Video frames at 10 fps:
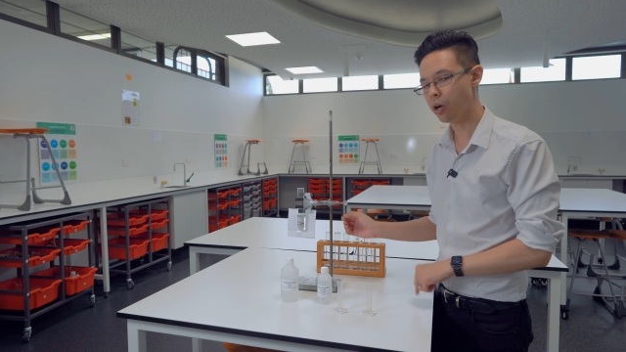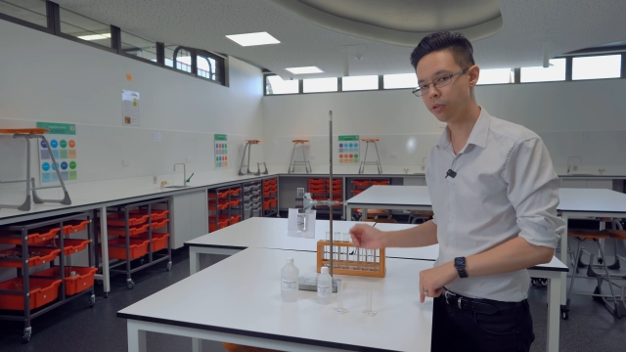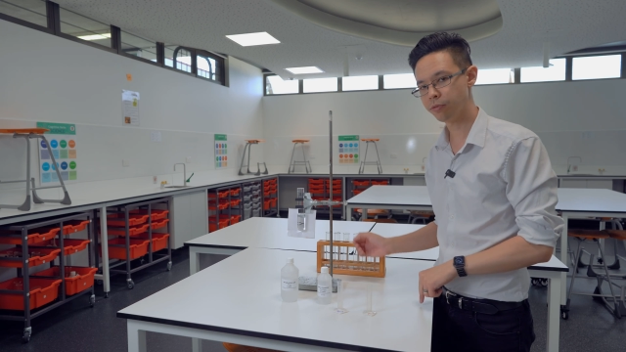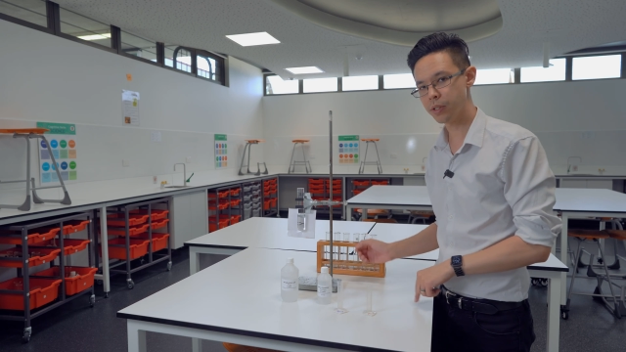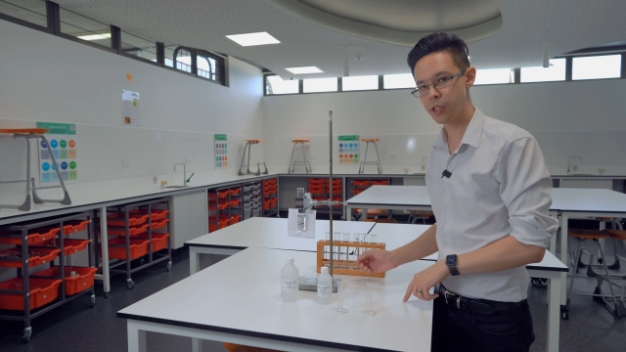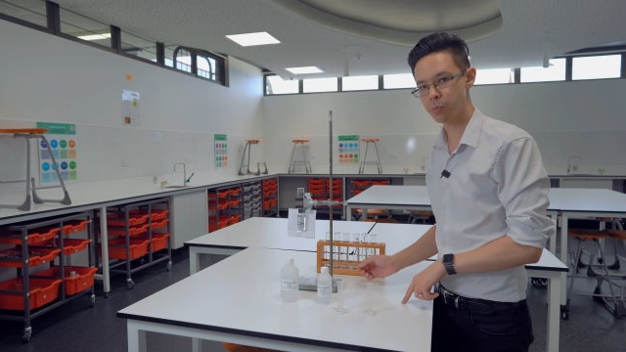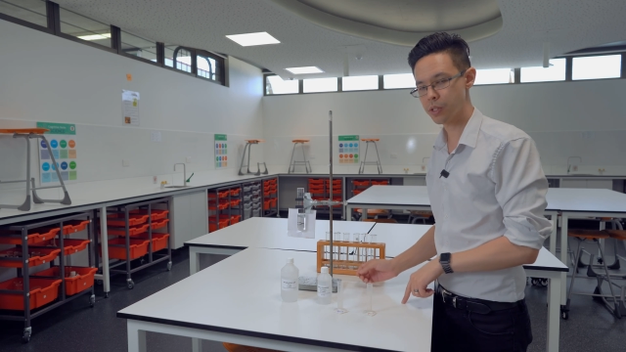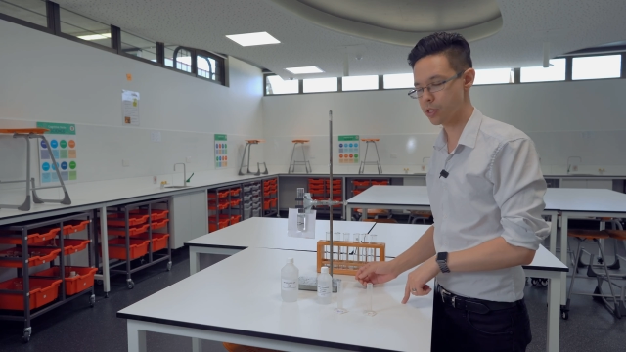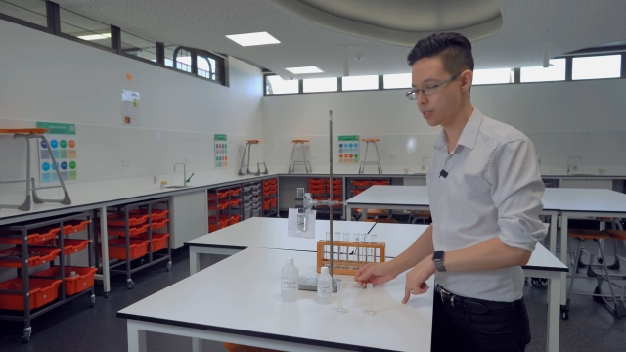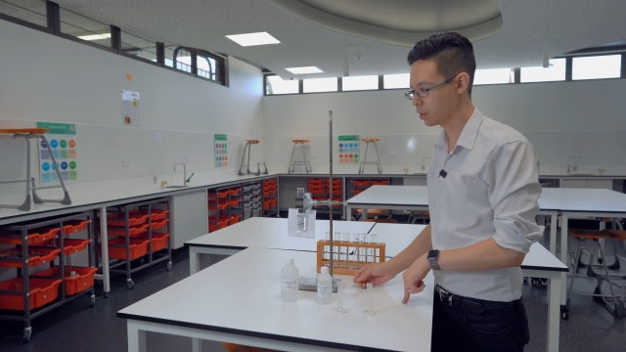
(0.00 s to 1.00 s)
Often this
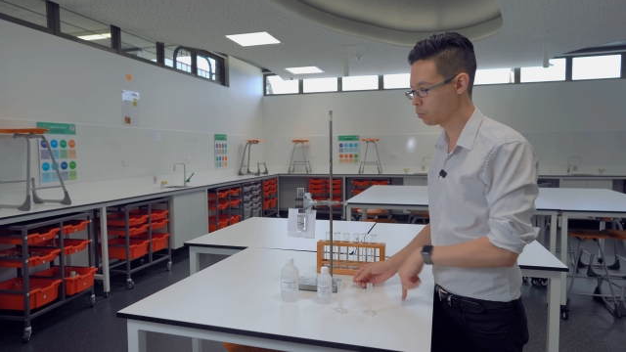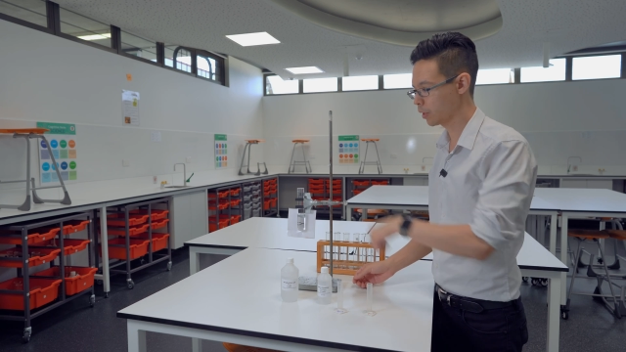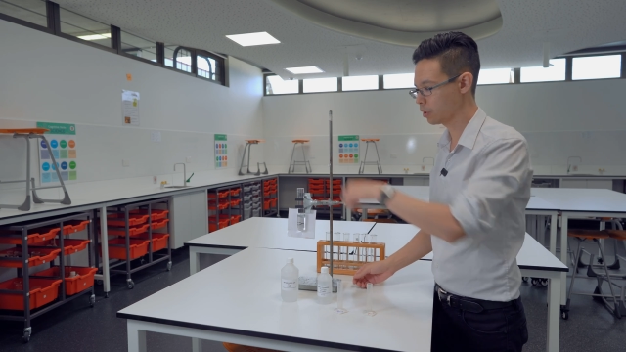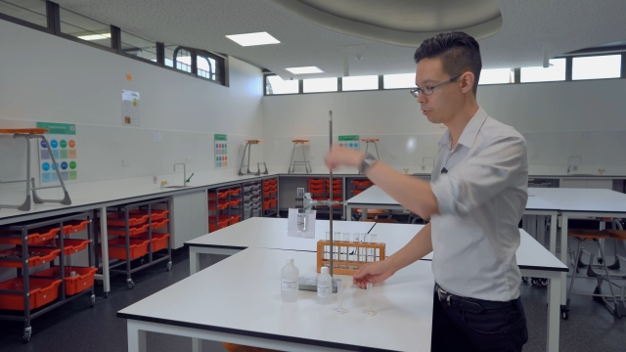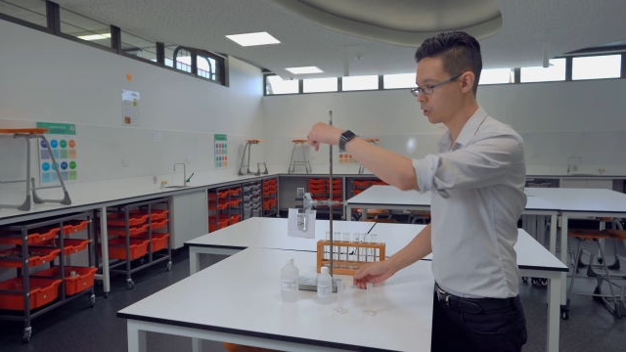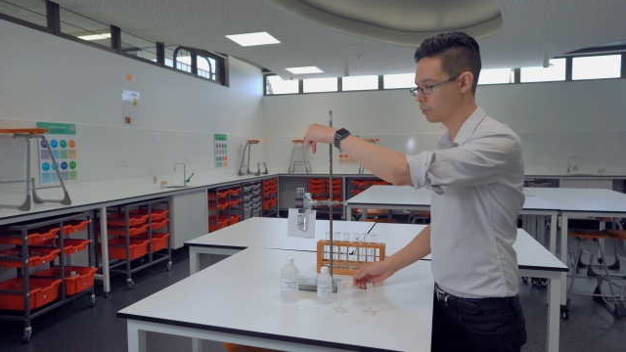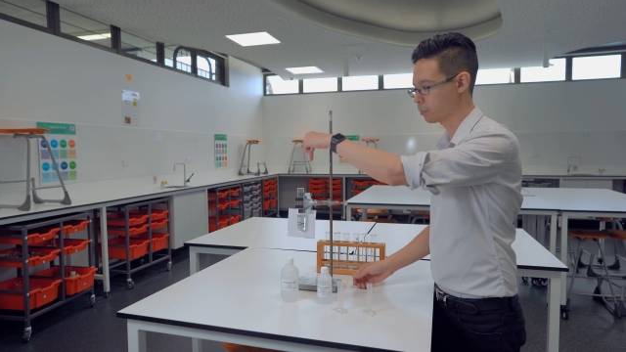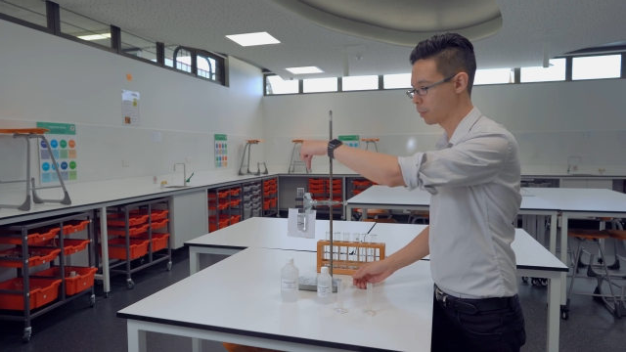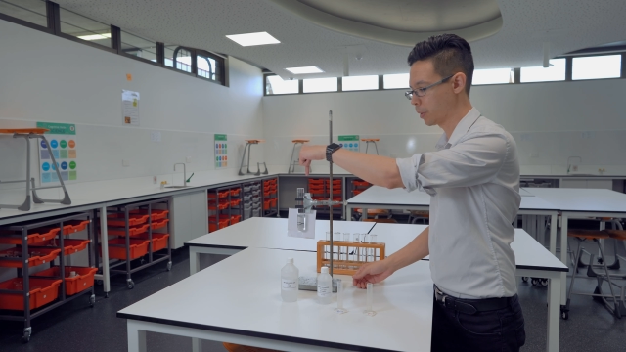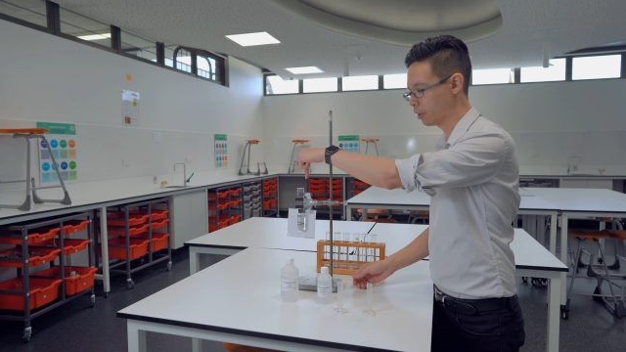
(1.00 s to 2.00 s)
one's done when you view
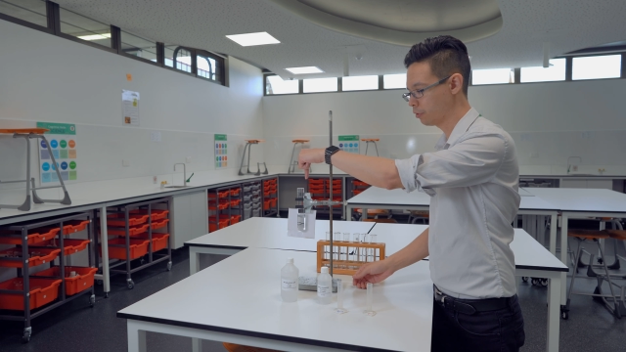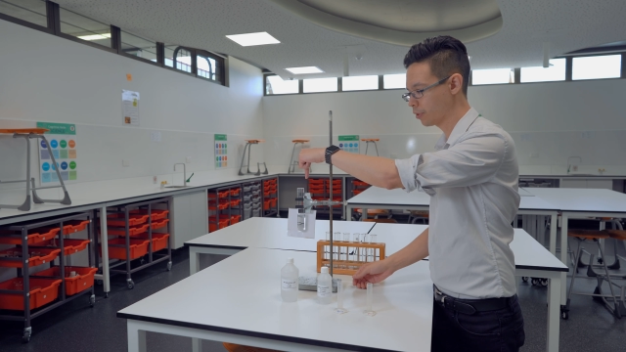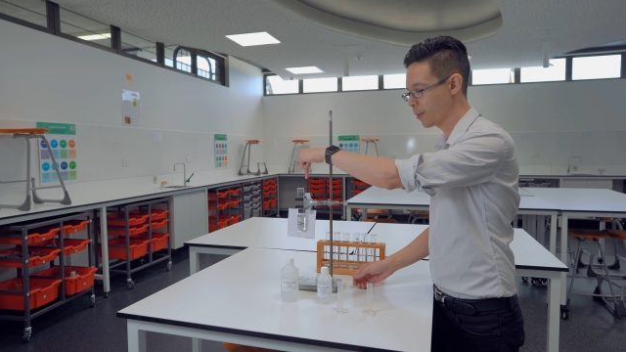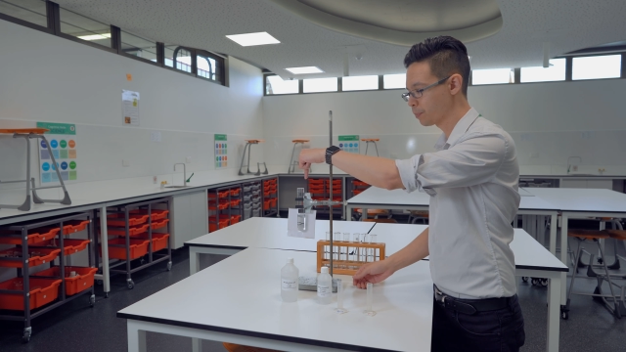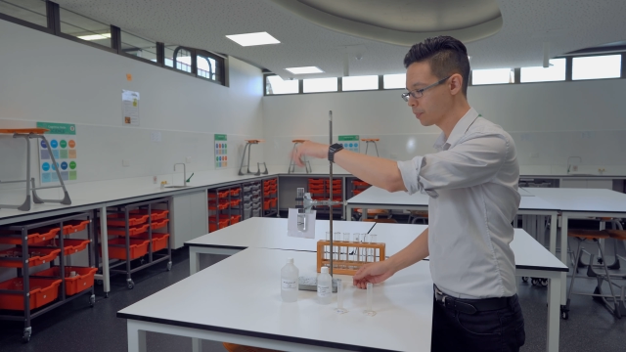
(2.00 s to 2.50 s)
from above,